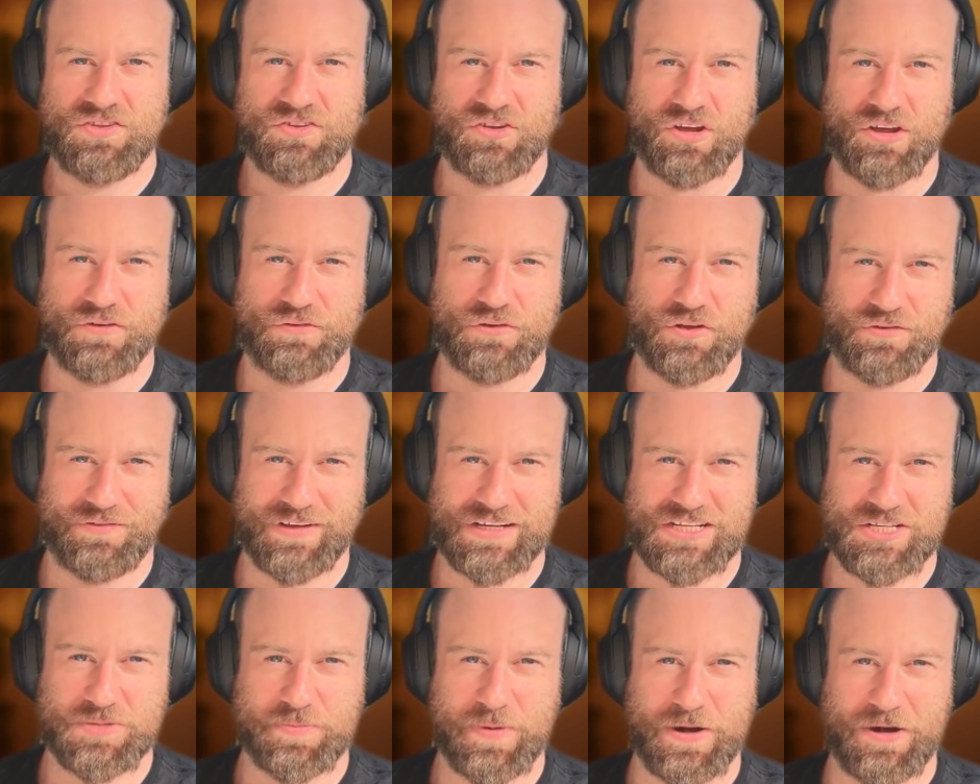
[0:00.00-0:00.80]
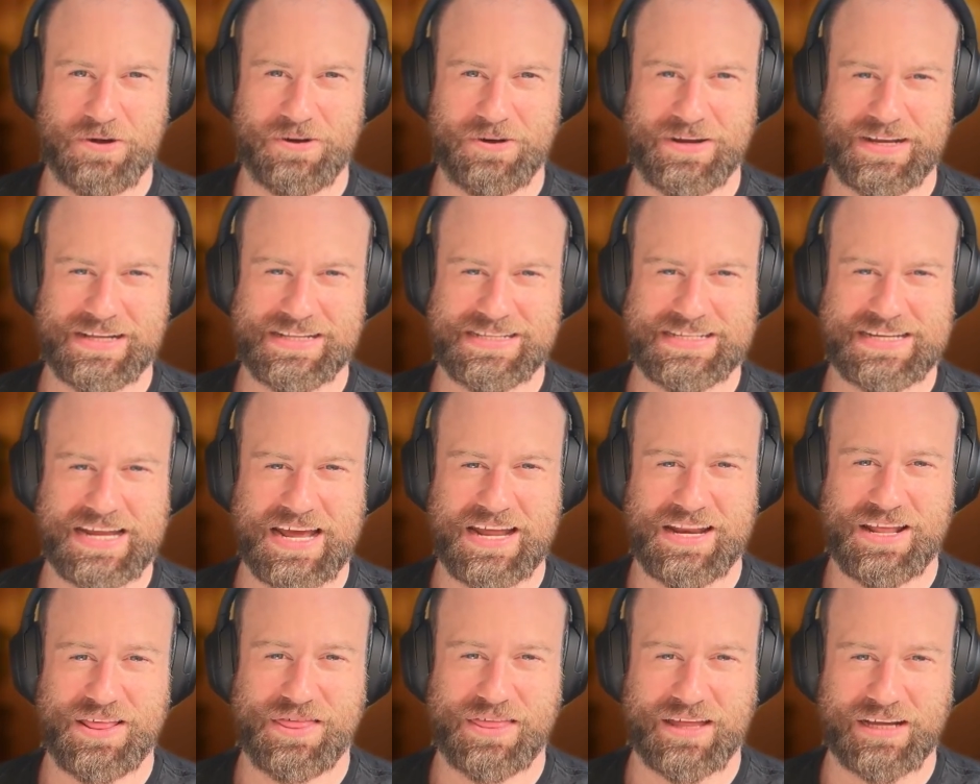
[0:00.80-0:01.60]
So if you've experienced
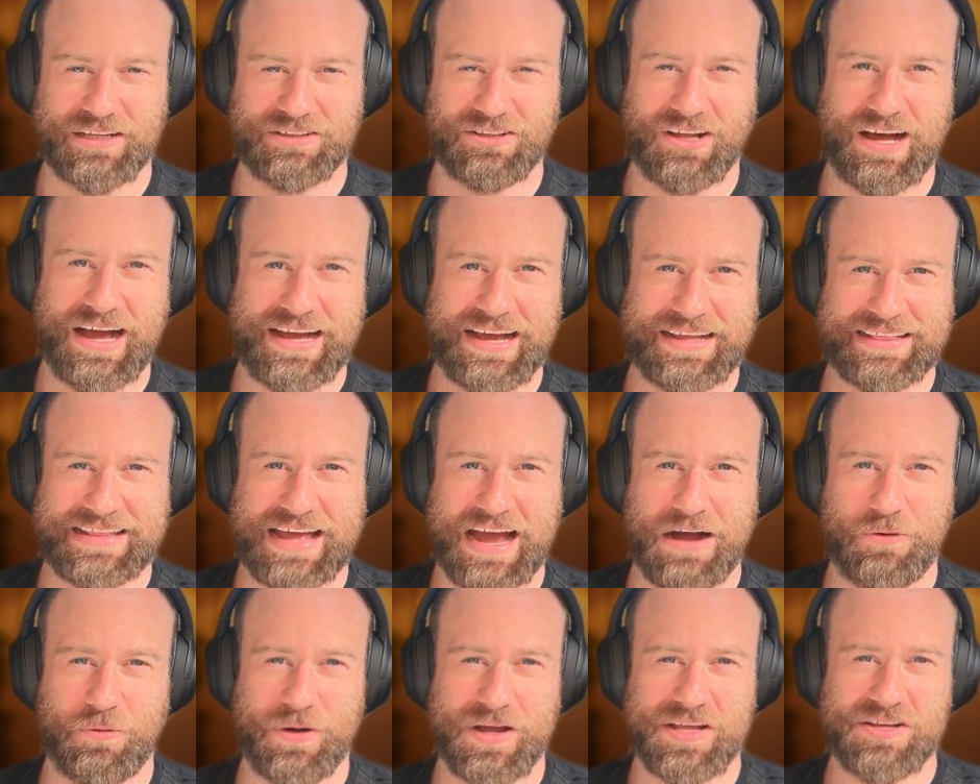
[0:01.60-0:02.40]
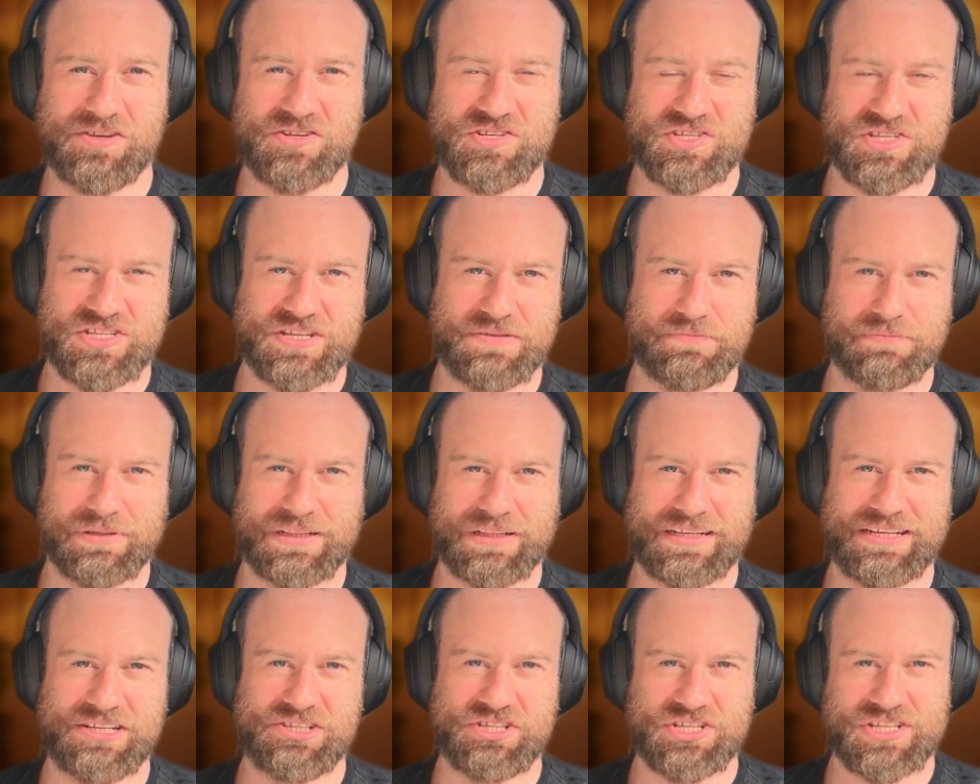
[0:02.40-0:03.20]
anything like that, where you
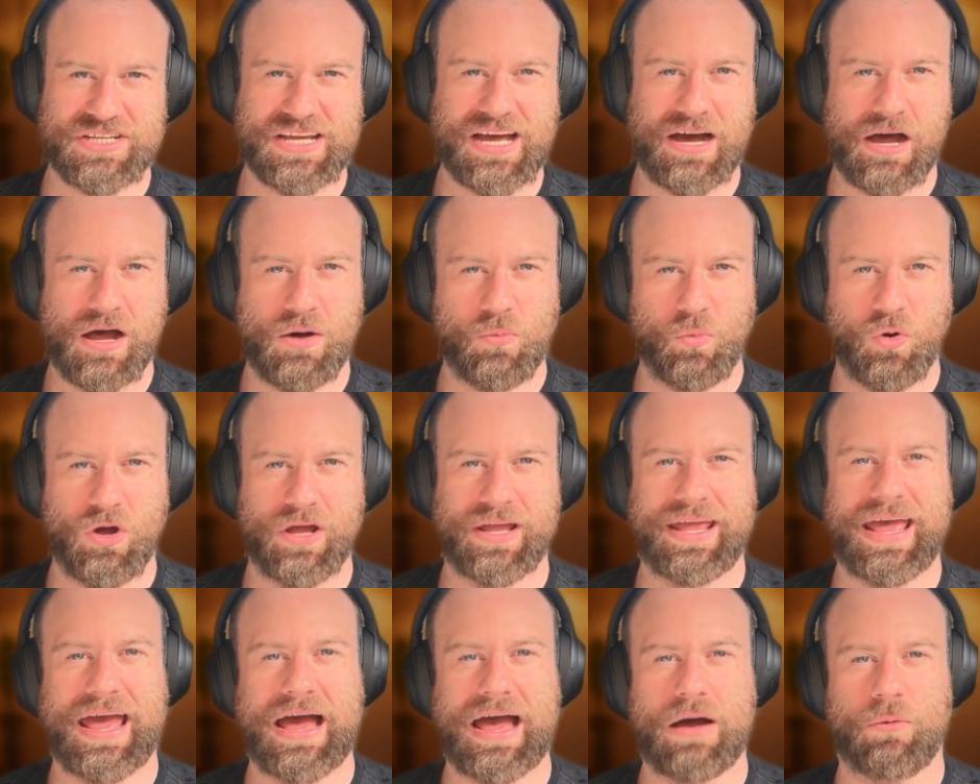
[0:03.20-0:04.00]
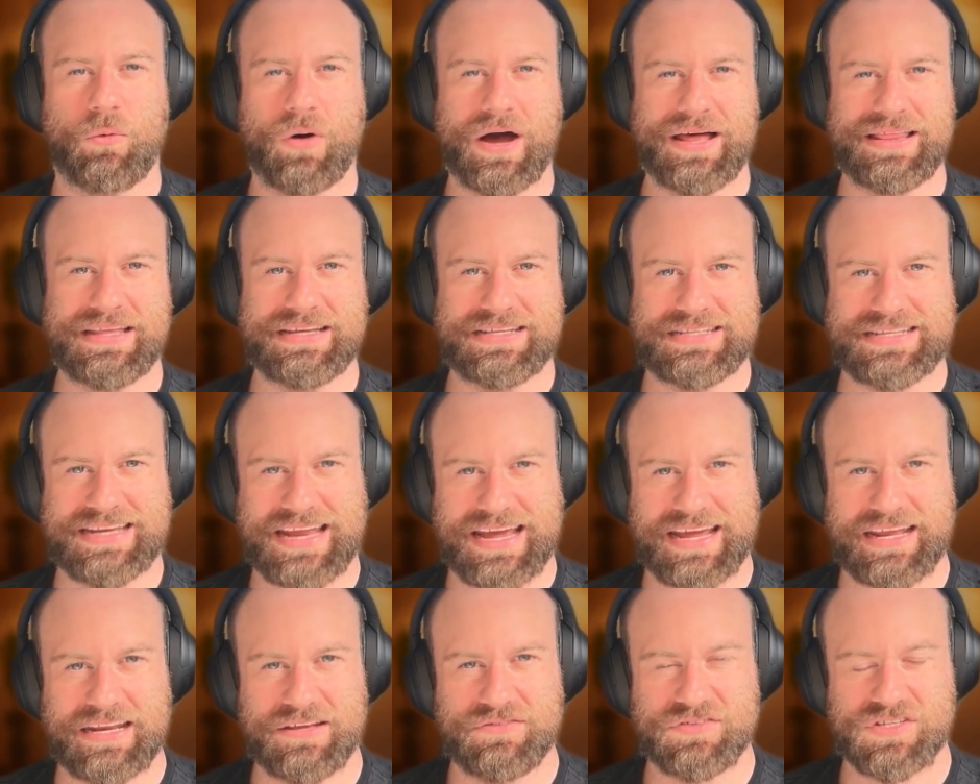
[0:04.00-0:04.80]
simply just can't work out why these
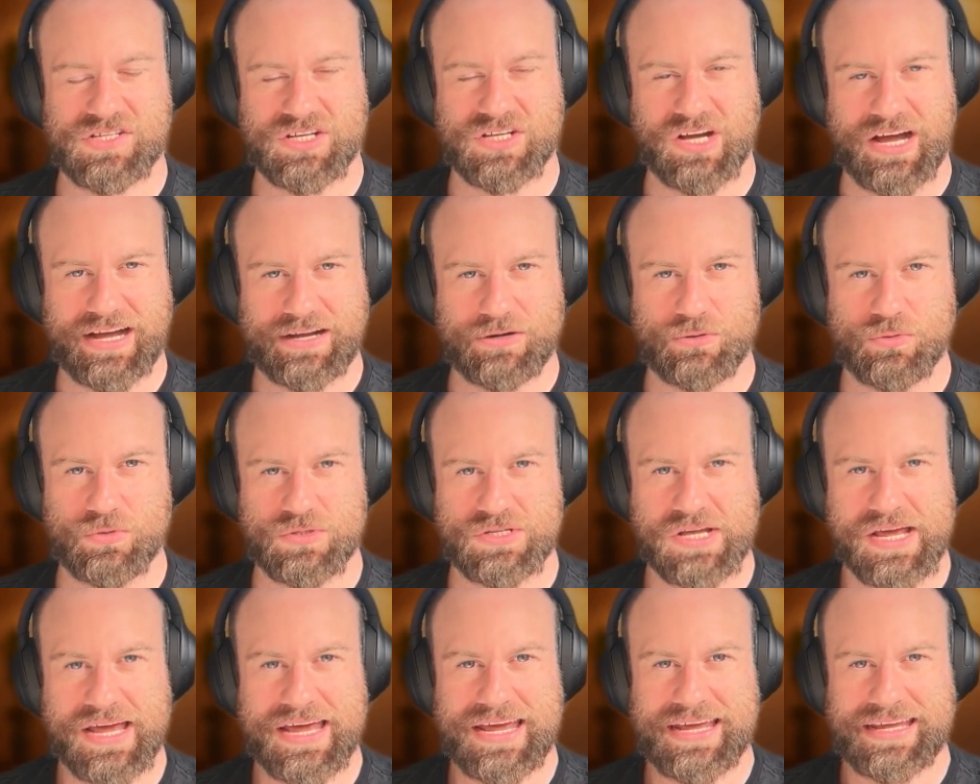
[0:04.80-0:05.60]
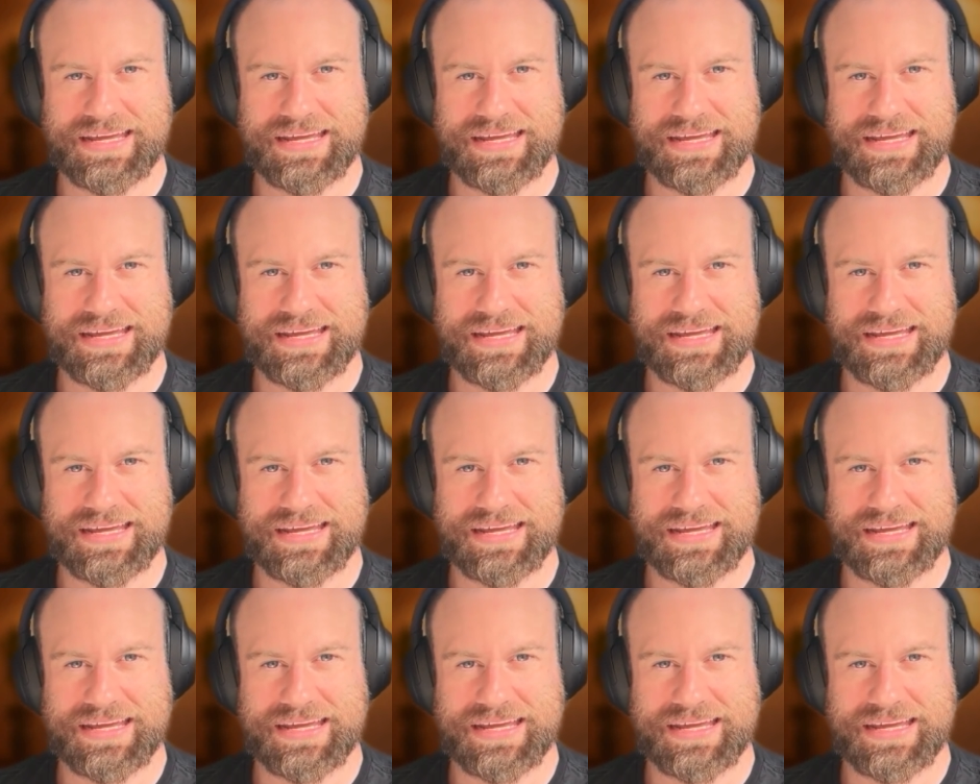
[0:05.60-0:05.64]
negative cycles